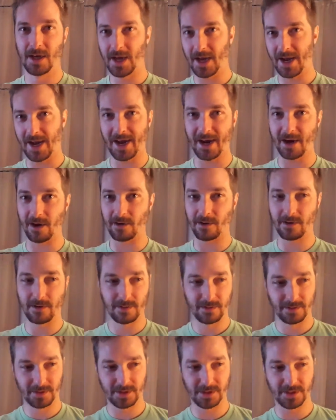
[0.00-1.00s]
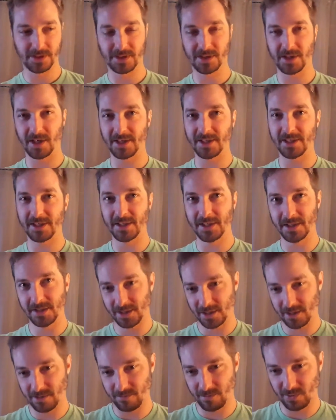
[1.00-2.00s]
air, suck it in,
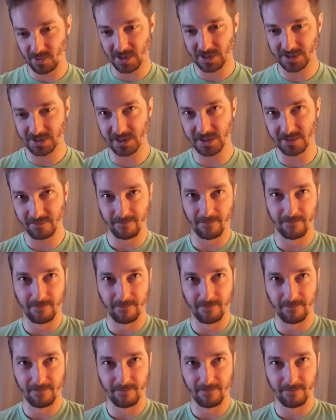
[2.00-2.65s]
compress it,